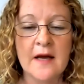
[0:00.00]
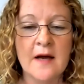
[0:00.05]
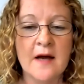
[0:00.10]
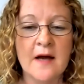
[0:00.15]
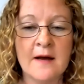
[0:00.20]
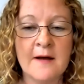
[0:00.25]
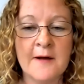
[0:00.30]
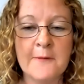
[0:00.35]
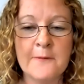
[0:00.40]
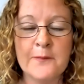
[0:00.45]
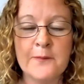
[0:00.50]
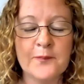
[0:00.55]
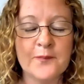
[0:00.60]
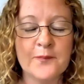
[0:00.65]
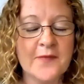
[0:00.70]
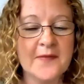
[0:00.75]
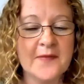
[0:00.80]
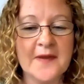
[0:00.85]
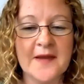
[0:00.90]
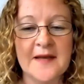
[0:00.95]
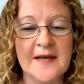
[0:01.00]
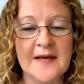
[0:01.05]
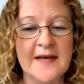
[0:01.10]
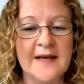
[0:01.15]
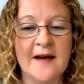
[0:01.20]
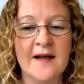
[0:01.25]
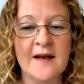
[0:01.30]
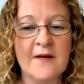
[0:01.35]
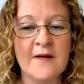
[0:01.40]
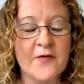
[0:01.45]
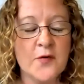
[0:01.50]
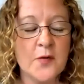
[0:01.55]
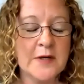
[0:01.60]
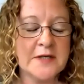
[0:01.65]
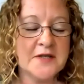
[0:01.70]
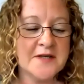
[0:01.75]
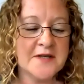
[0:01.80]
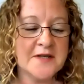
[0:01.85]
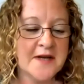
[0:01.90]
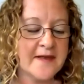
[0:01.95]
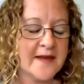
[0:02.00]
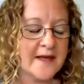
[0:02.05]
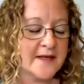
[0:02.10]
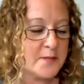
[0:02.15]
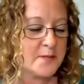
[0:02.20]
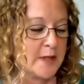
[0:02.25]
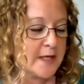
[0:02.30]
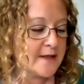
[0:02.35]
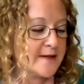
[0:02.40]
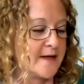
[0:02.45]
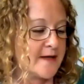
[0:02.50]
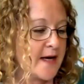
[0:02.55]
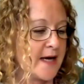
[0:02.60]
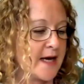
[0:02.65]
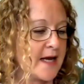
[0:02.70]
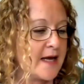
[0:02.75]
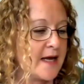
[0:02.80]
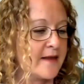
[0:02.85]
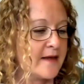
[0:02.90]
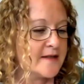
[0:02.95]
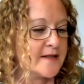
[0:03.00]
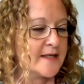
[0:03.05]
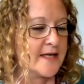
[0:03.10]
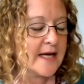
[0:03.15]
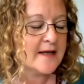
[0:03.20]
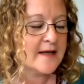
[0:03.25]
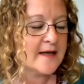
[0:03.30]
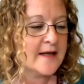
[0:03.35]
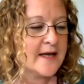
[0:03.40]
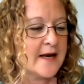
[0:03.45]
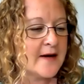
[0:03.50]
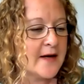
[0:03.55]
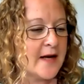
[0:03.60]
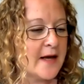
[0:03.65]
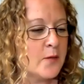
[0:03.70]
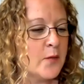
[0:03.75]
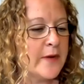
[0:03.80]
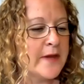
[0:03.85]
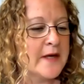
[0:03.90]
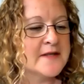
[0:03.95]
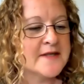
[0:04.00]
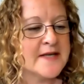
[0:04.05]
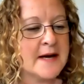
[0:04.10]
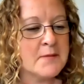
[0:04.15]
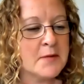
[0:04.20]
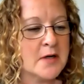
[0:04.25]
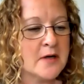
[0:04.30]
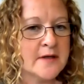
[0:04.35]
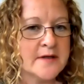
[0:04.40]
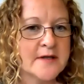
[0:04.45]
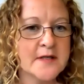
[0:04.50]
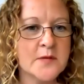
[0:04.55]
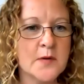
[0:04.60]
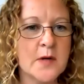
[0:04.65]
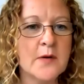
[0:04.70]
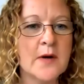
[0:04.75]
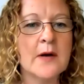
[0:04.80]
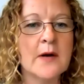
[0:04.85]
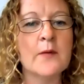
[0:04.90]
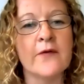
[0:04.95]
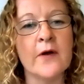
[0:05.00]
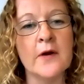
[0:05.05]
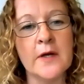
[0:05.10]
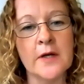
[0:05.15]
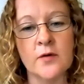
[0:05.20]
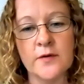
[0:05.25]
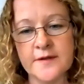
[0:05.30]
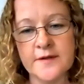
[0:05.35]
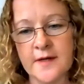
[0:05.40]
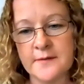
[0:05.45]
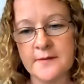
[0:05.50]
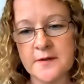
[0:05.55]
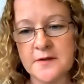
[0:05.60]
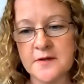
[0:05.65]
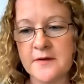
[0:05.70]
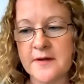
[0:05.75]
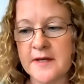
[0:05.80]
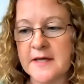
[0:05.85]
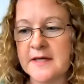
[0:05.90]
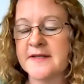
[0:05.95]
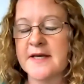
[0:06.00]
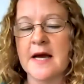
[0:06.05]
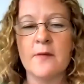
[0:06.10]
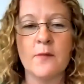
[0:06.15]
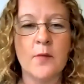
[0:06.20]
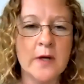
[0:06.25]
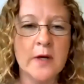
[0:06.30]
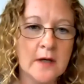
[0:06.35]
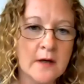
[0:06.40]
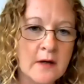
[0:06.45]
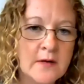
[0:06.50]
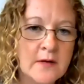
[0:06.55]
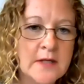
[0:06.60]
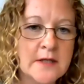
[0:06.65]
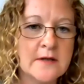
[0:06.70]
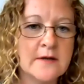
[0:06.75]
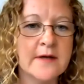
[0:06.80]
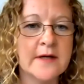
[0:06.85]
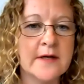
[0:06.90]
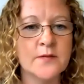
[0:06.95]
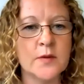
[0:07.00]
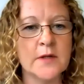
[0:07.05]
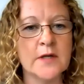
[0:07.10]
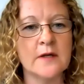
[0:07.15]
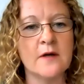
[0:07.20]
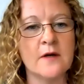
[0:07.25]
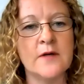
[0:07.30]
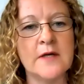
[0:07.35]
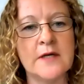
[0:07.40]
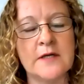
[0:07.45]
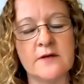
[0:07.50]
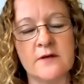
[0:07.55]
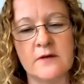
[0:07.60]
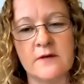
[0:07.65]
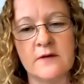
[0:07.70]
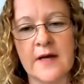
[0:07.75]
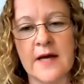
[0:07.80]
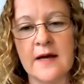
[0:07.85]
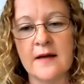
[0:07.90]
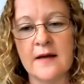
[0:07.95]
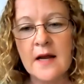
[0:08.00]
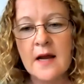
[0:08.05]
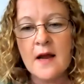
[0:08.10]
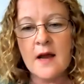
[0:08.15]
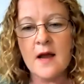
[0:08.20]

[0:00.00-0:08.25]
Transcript: I love questions like this because I hear this again and again, like with exam class as well, like we've only got time to do the exam, we can only do this, we can only do that.